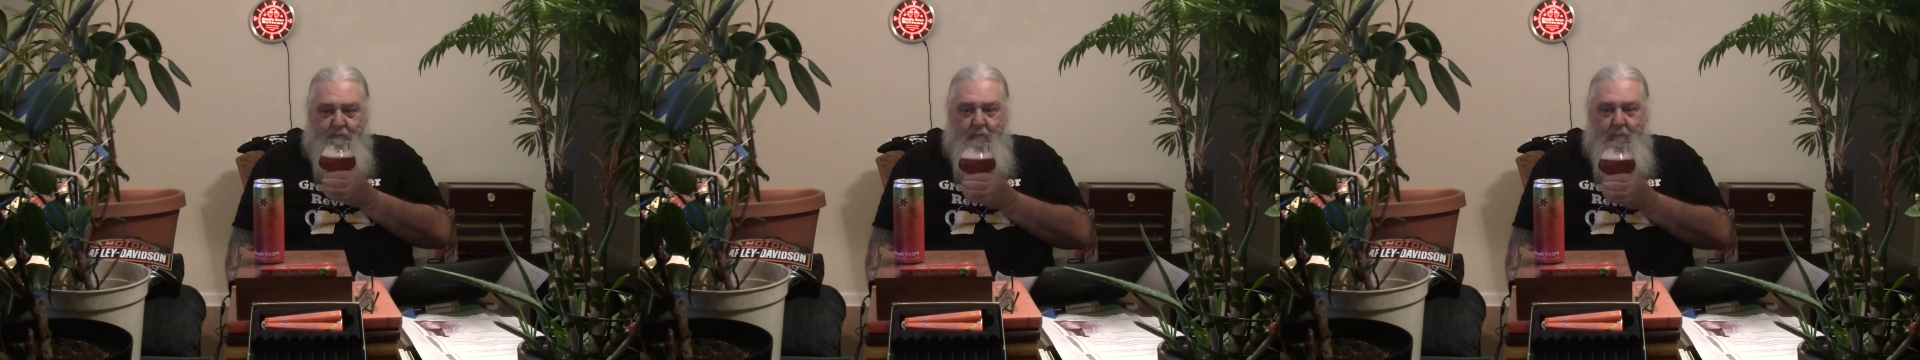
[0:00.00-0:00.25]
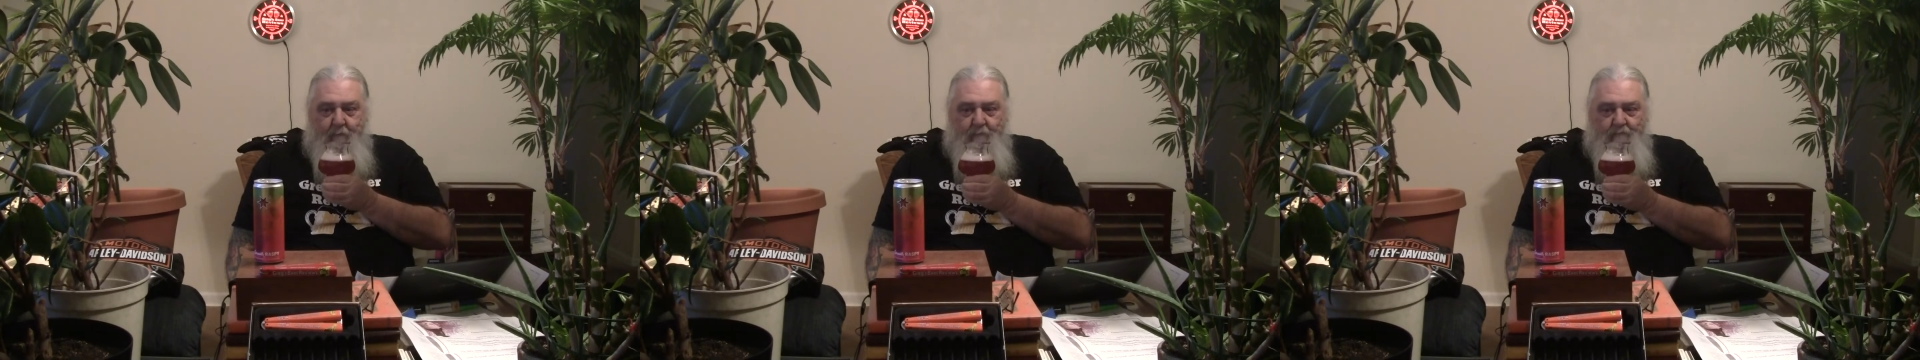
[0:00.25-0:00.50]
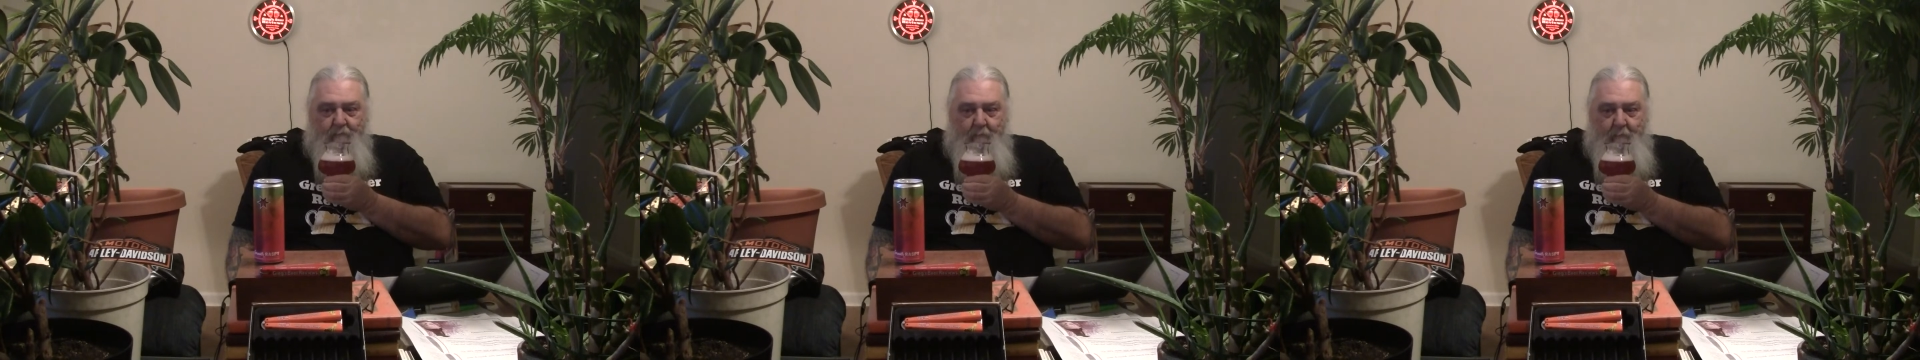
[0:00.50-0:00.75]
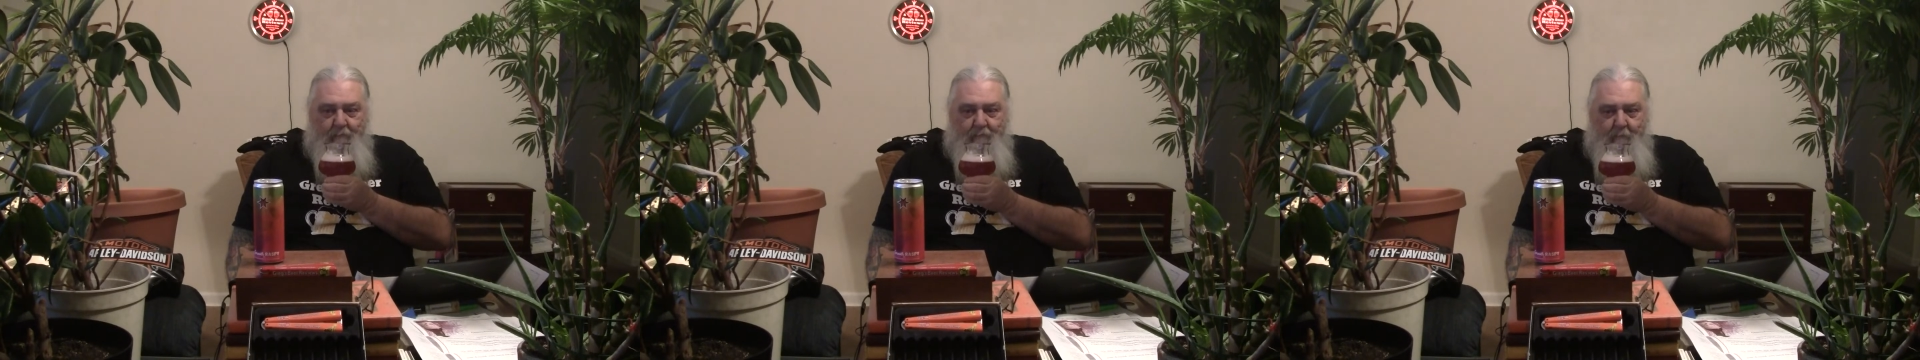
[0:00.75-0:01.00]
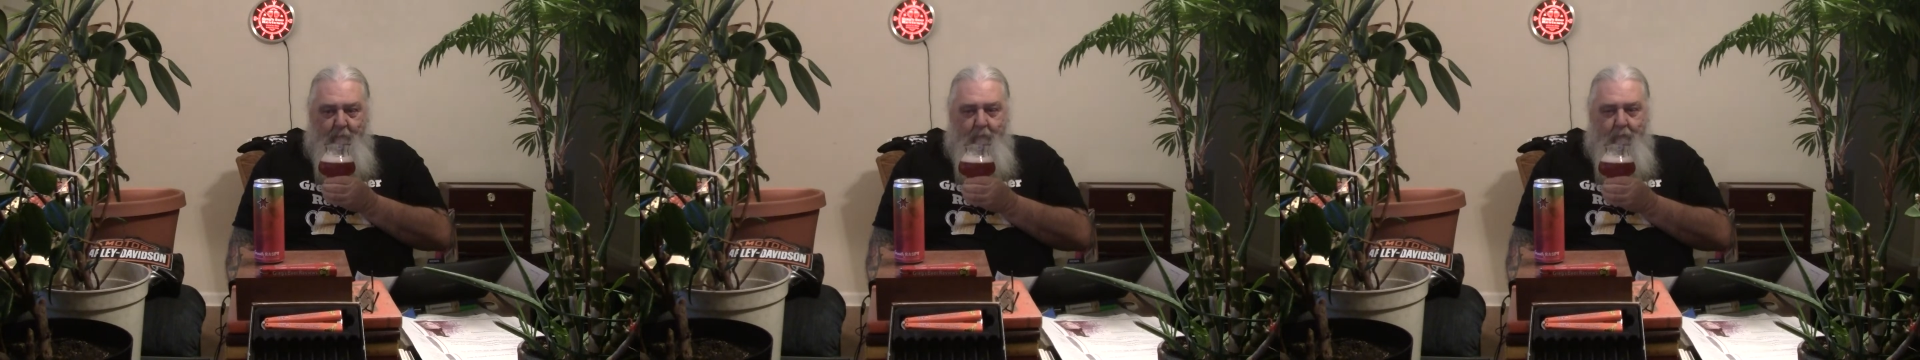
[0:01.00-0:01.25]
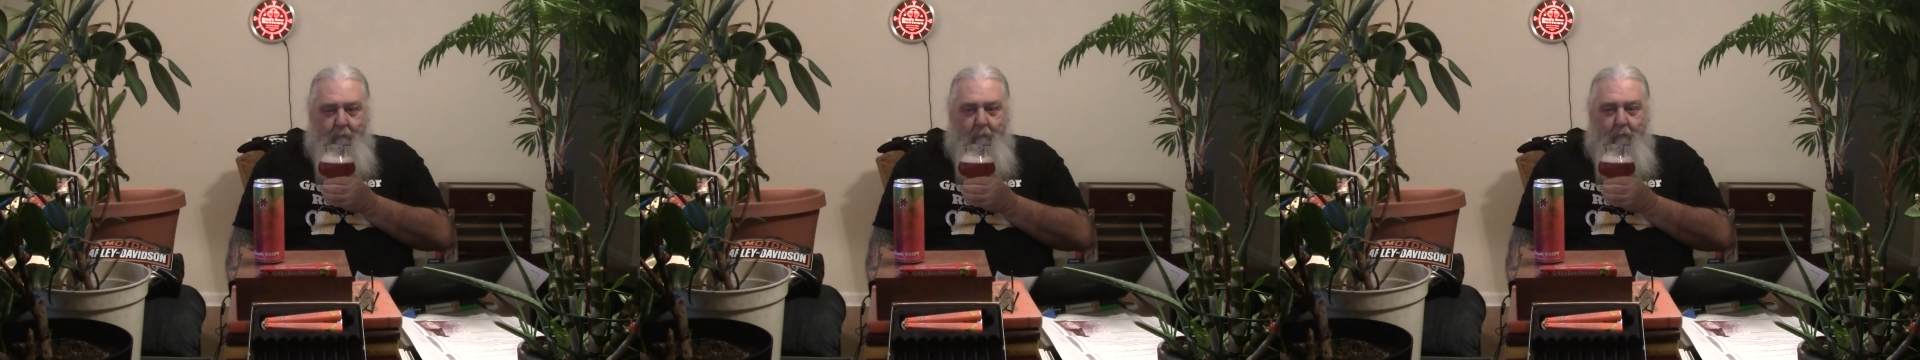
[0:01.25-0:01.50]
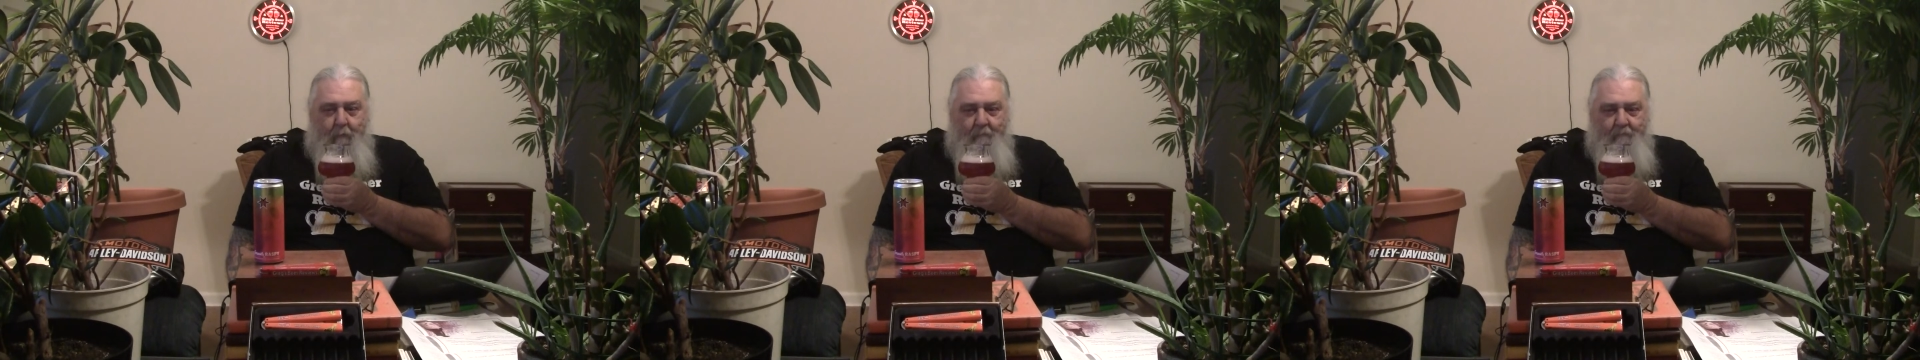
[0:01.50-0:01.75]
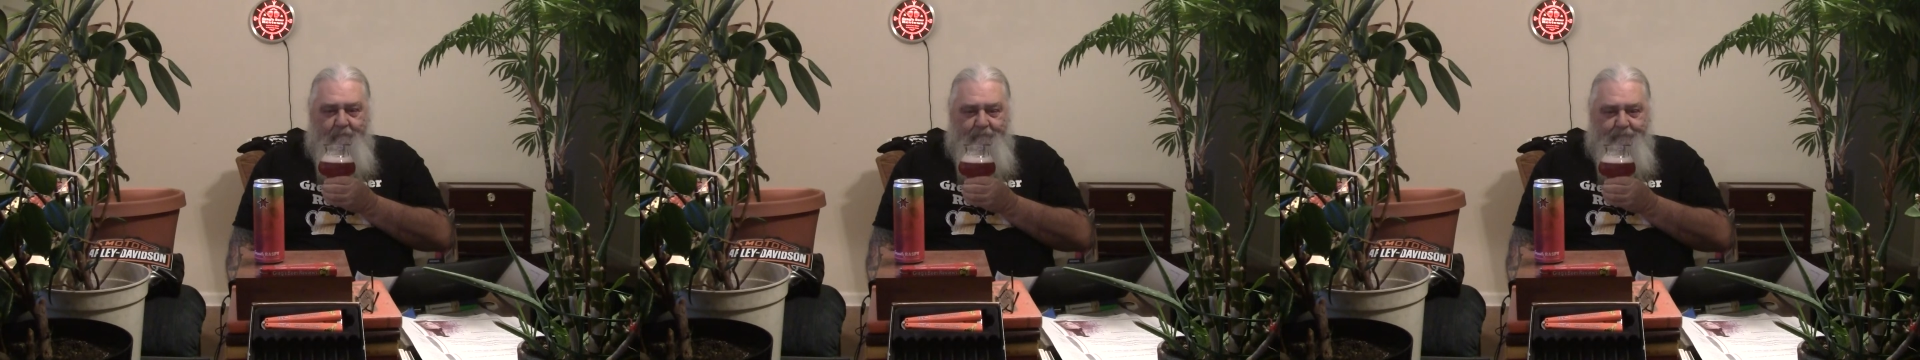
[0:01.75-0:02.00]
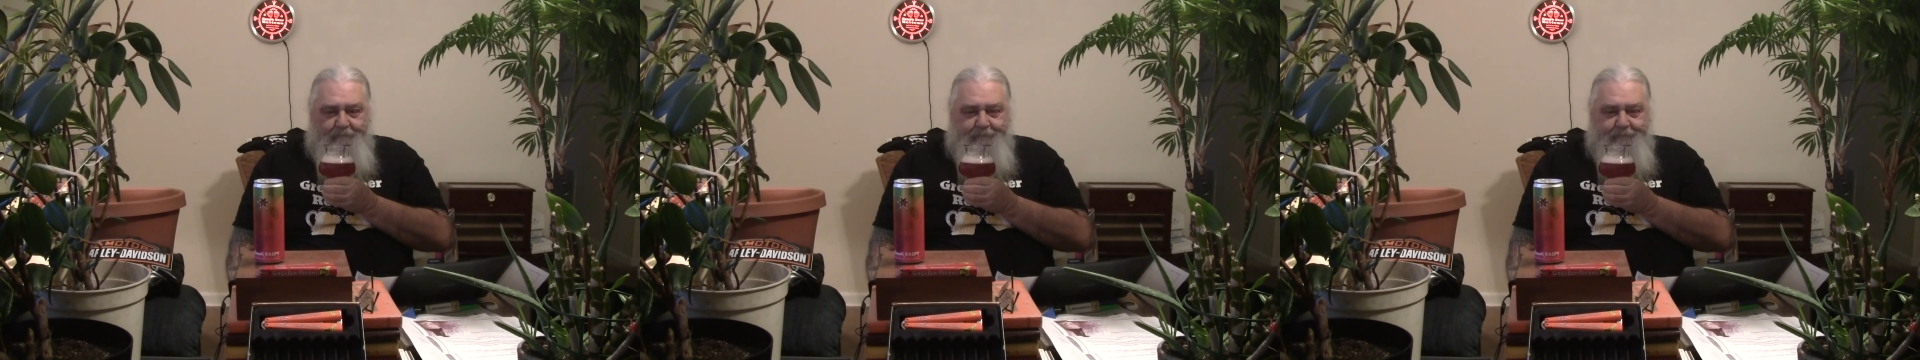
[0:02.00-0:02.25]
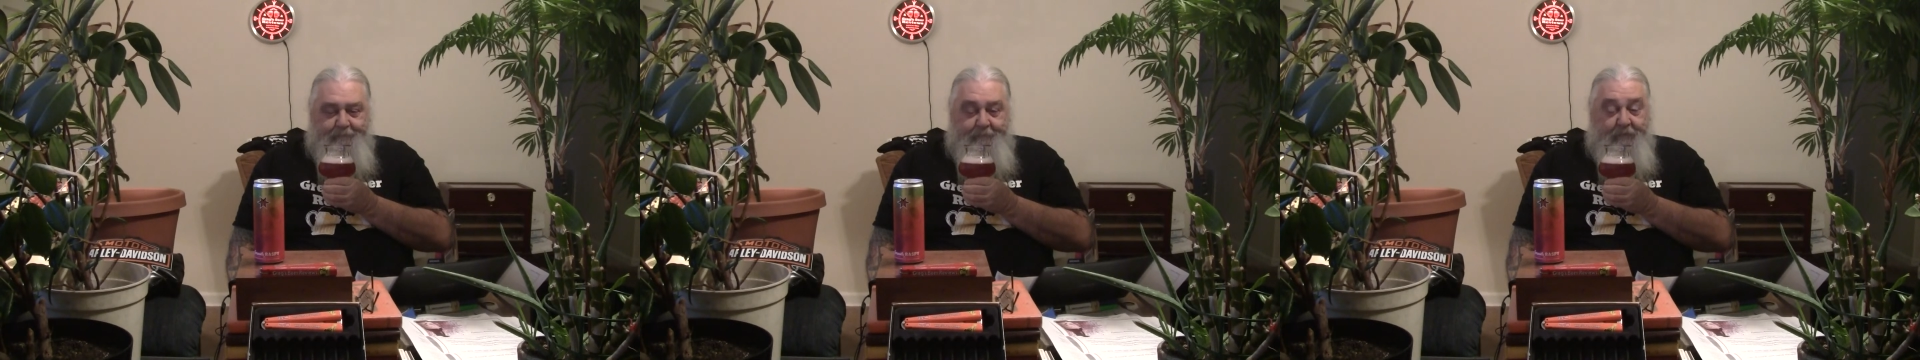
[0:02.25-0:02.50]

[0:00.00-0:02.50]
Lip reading: No one is speaking in this clip.